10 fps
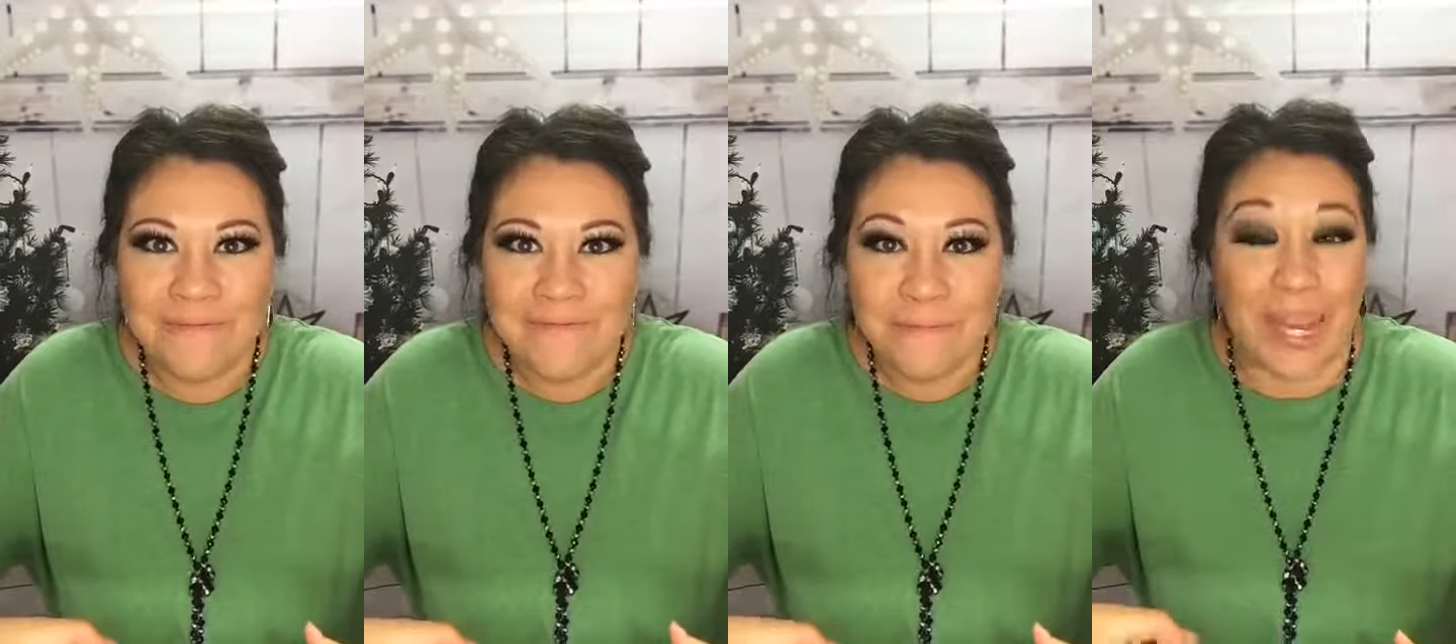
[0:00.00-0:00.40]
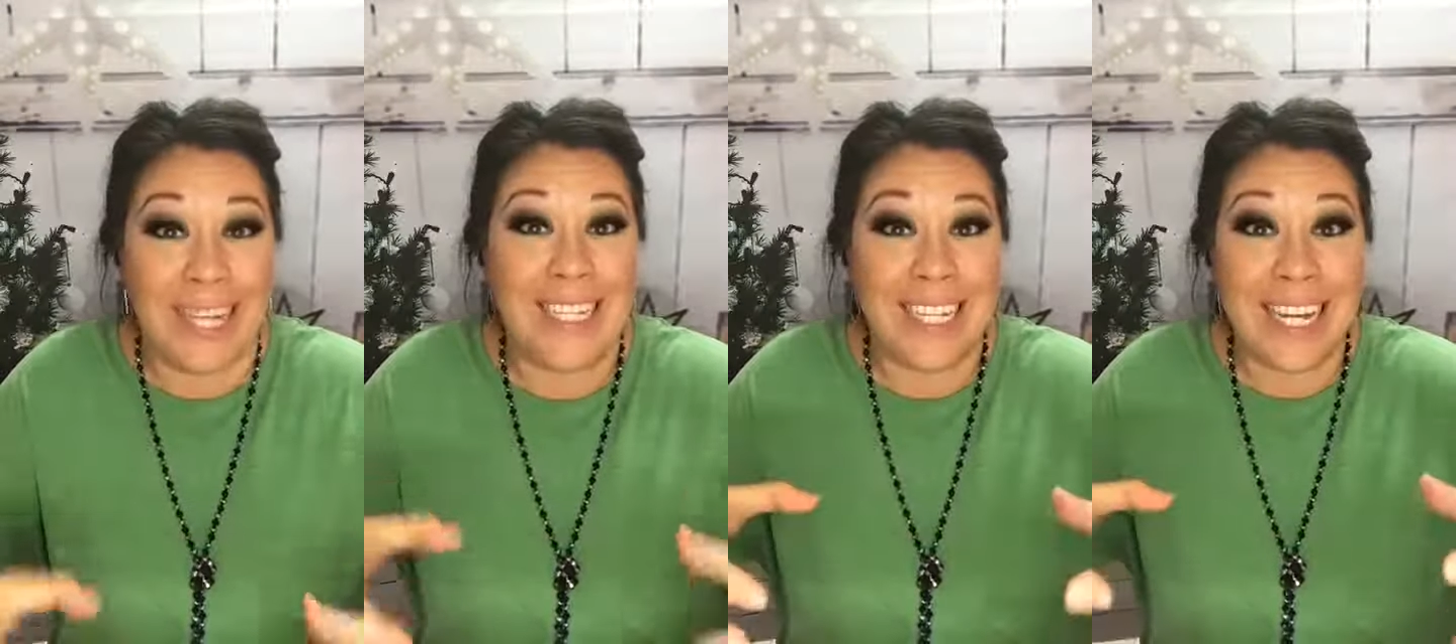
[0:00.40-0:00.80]

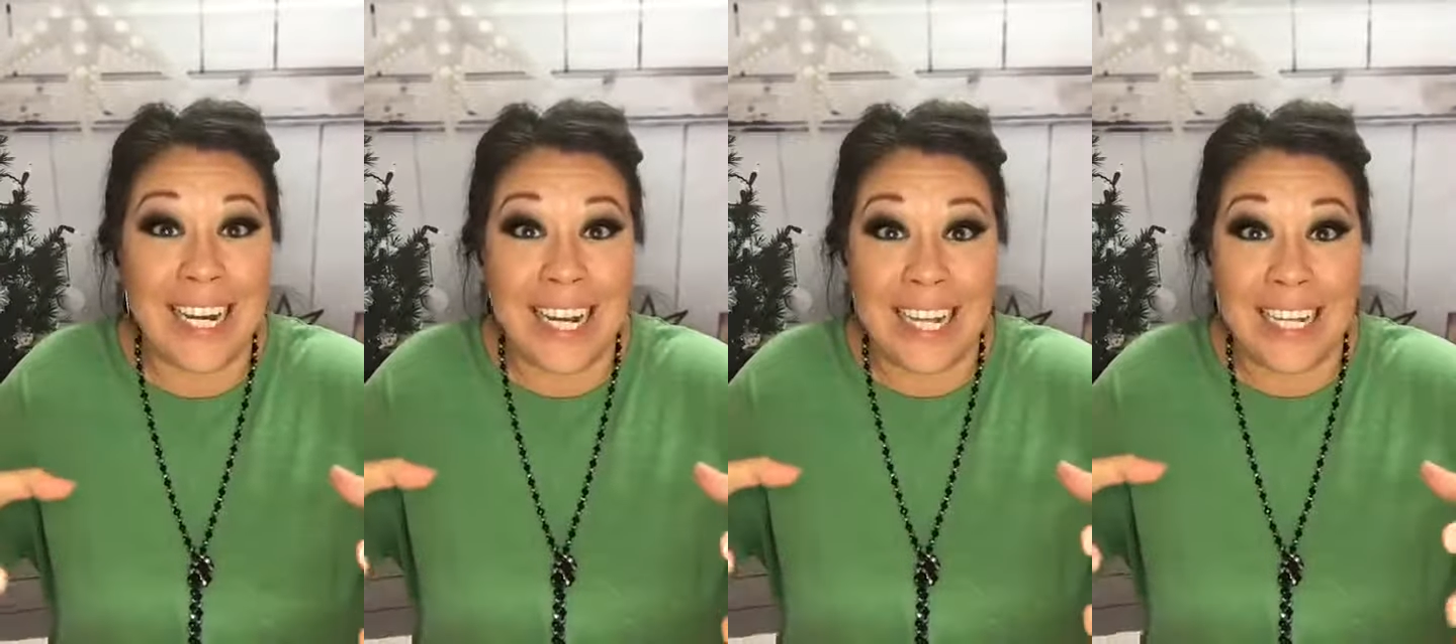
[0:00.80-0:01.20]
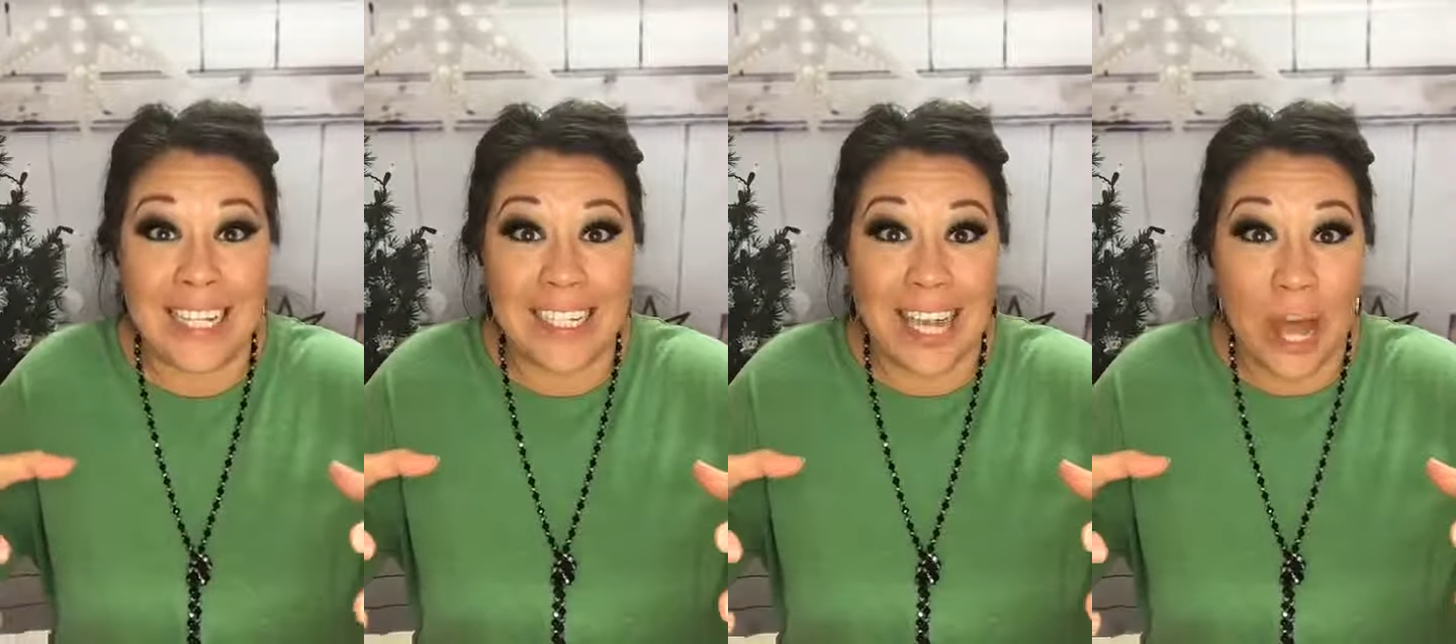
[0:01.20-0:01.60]
because it
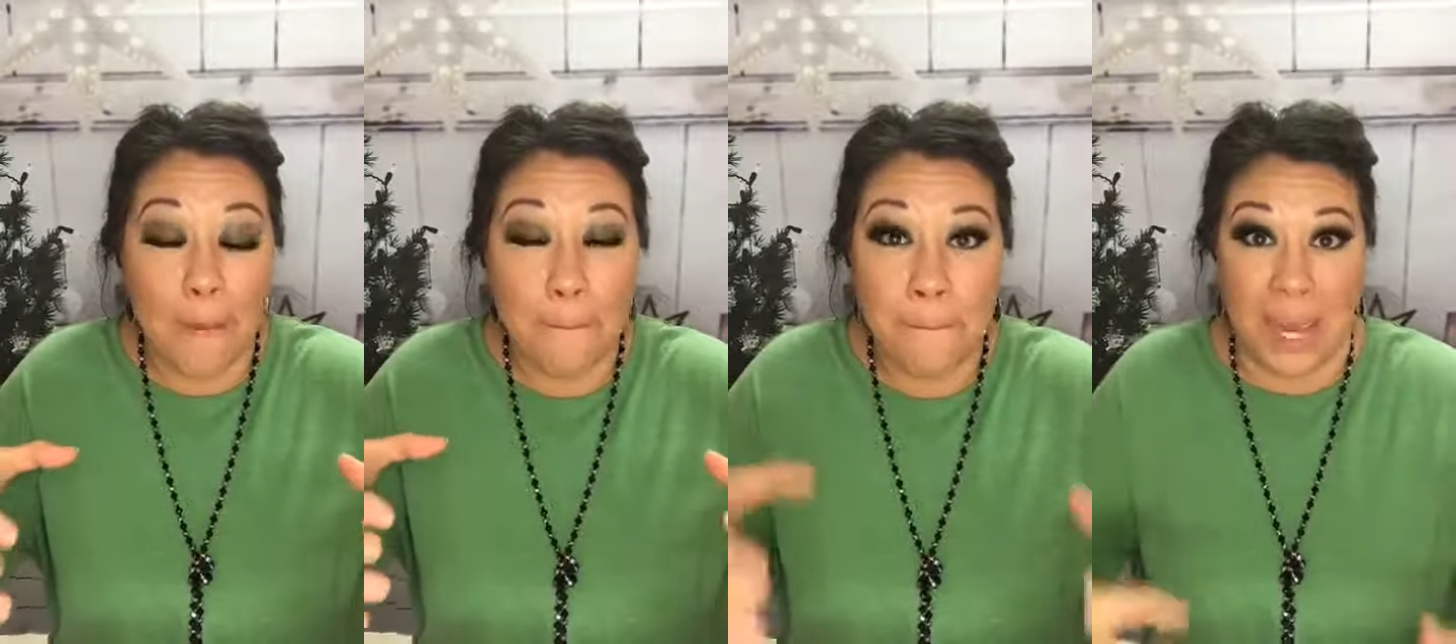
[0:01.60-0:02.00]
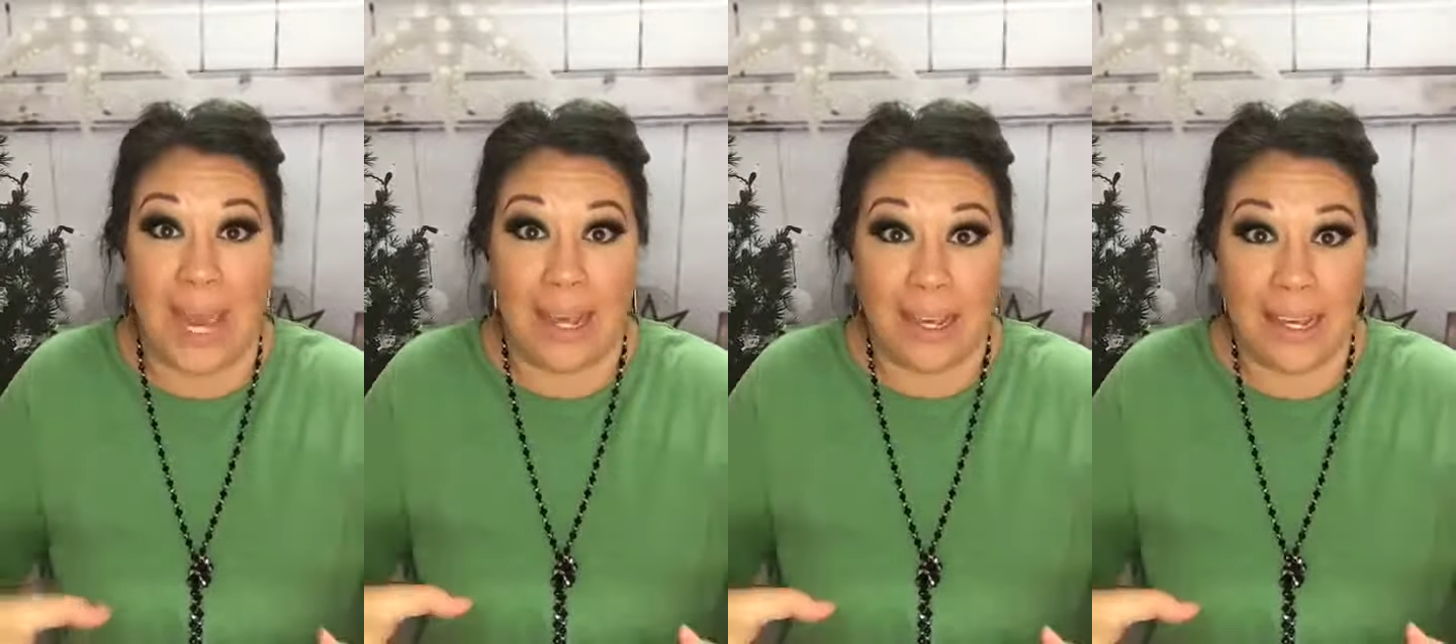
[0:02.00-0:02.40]
is
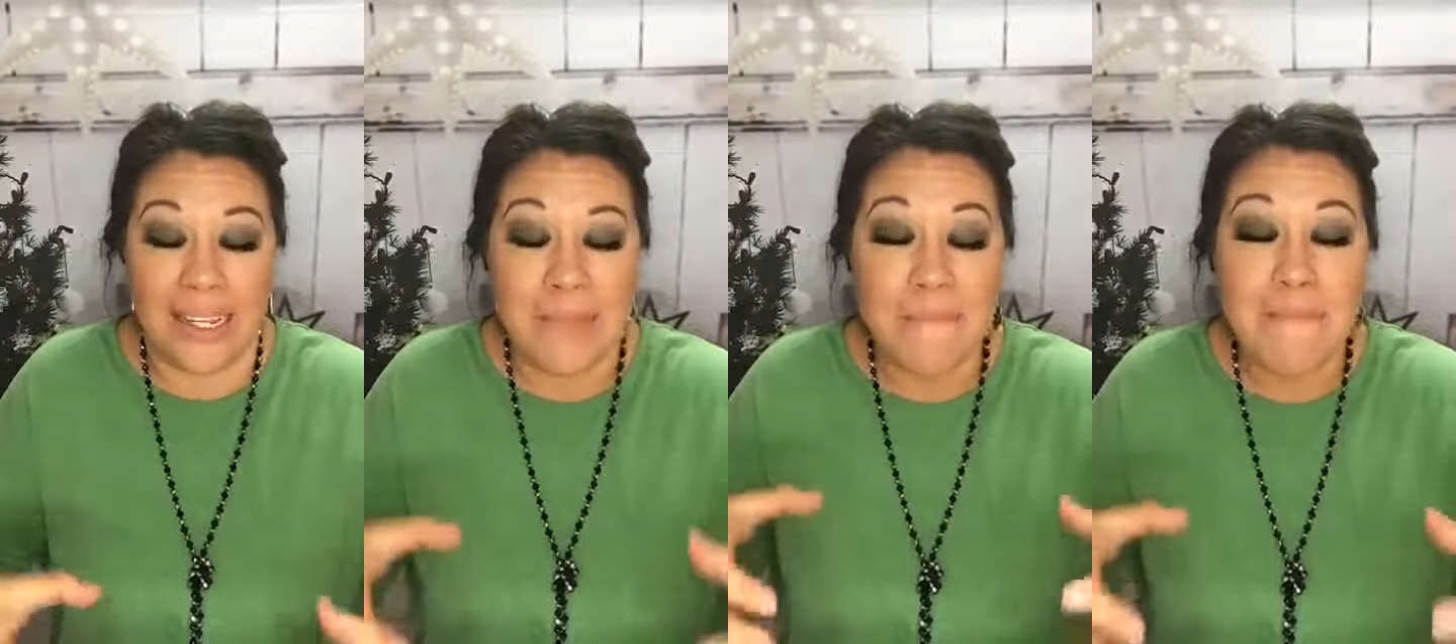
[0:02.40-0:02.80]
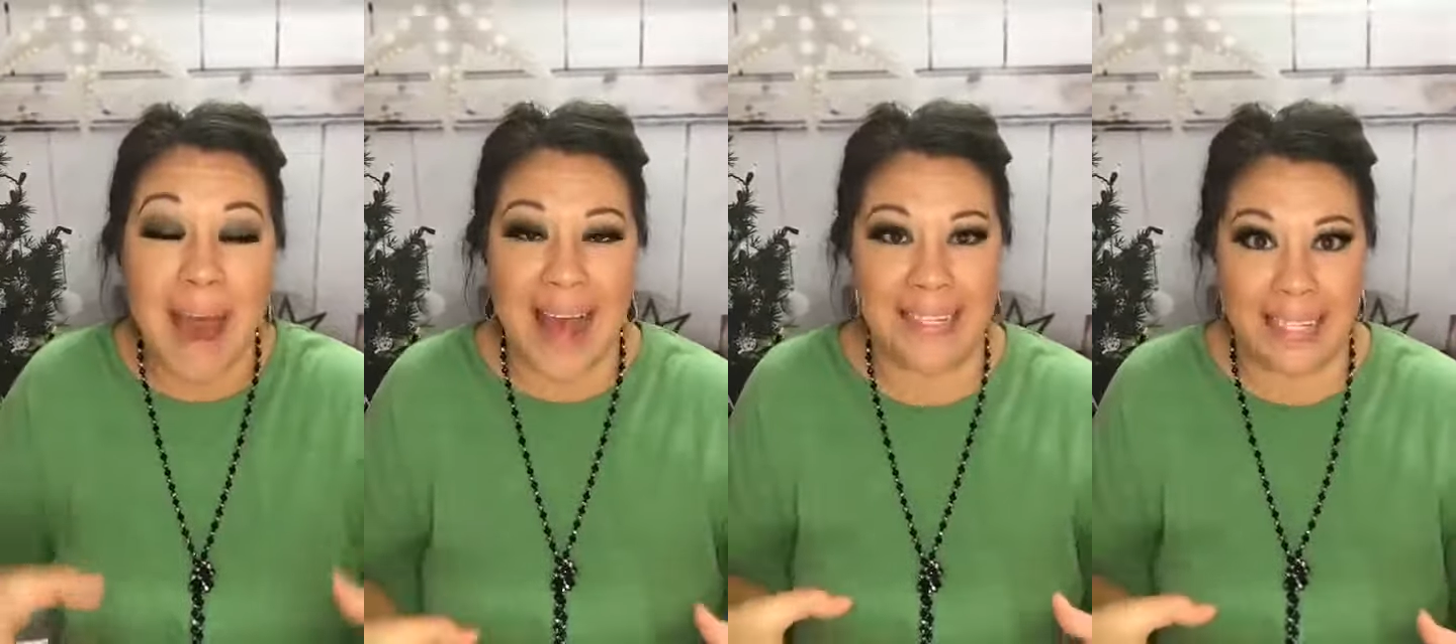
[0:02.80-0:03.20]
big. It's
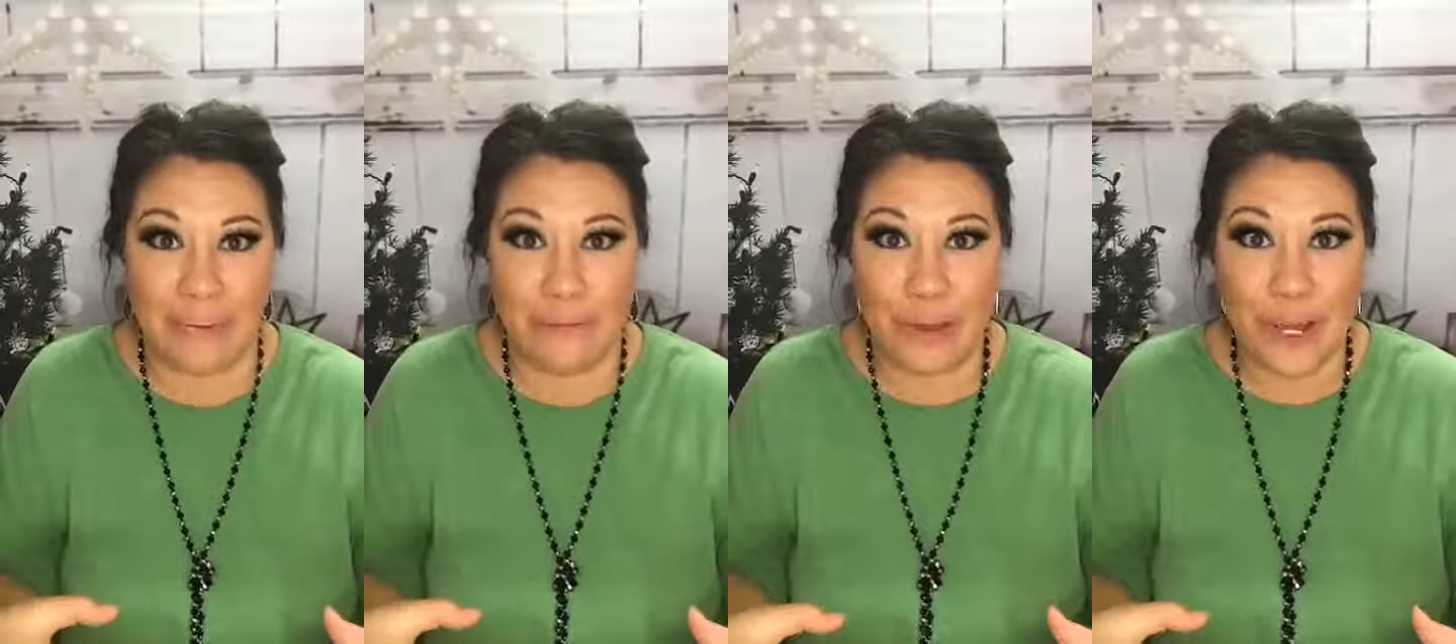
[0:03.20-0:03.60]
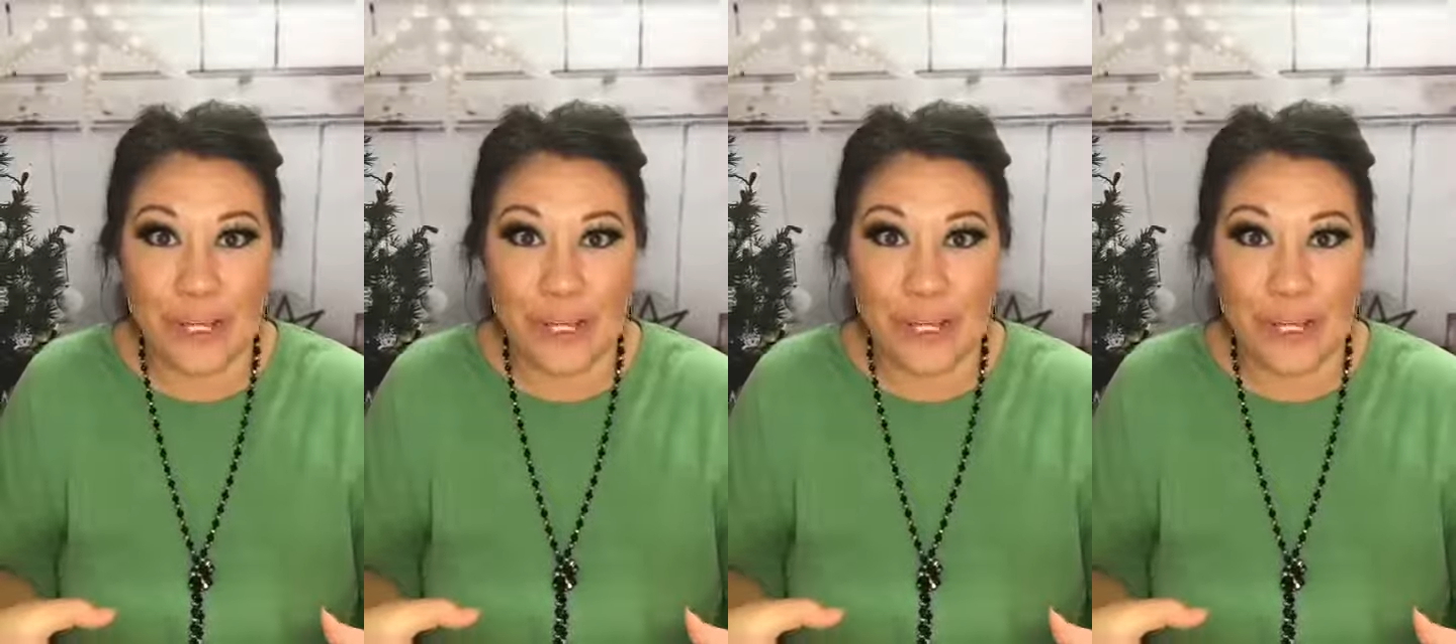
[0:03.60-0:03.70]
massive.